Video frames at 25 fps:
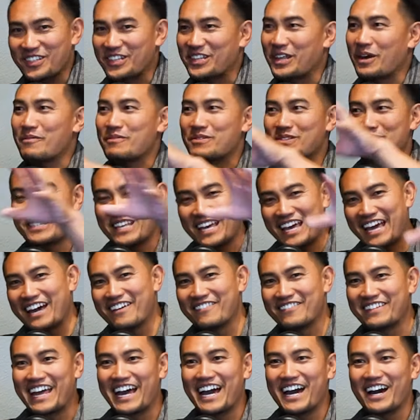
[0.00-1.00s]
then that means they have
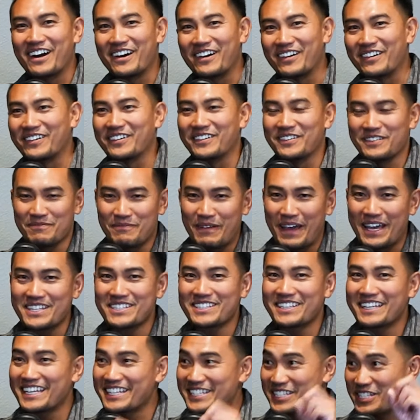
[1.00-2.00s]
now,
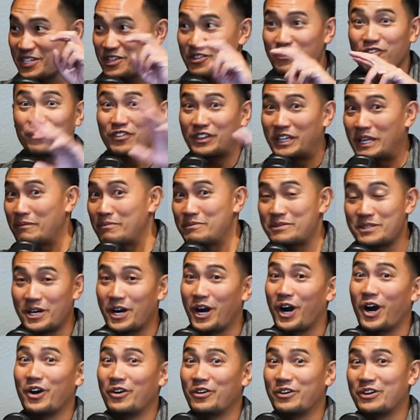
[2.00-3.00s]
basically, if you flipped
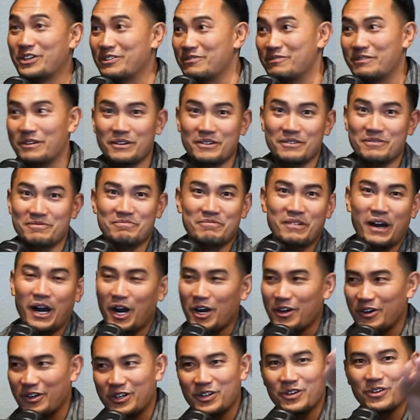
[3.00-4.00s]

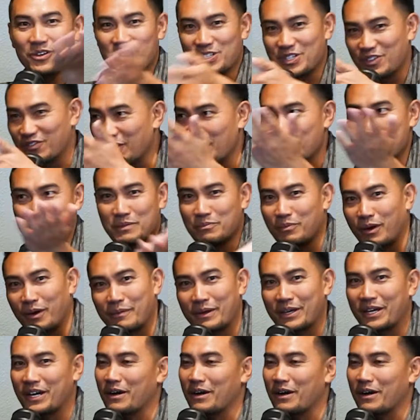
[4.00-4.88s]
100 doors, you flipped an apartment